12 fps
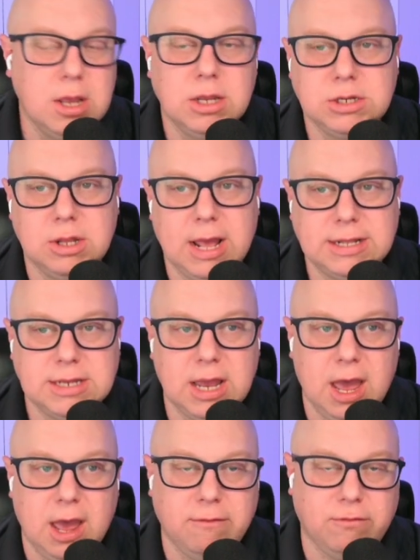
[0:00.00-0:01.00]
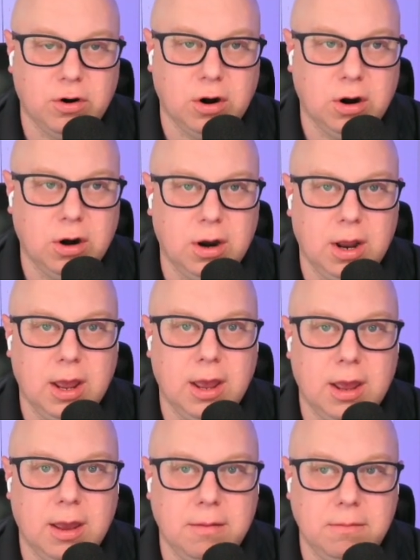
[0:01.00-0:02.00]
So that's a hover.
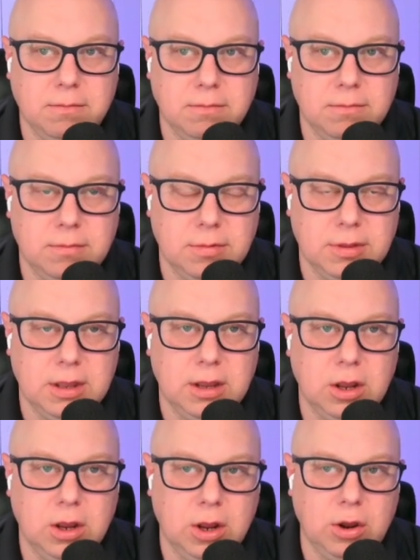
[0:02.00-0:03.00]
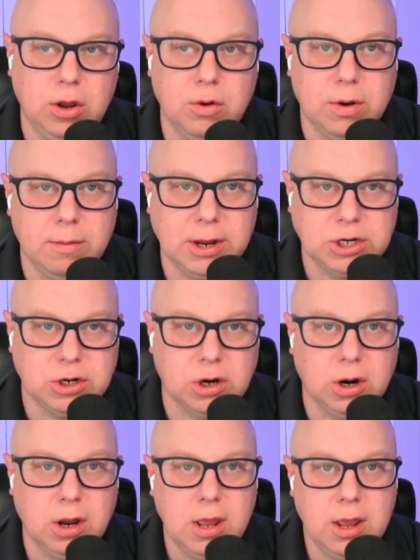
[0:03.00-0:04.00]
You want to make sure.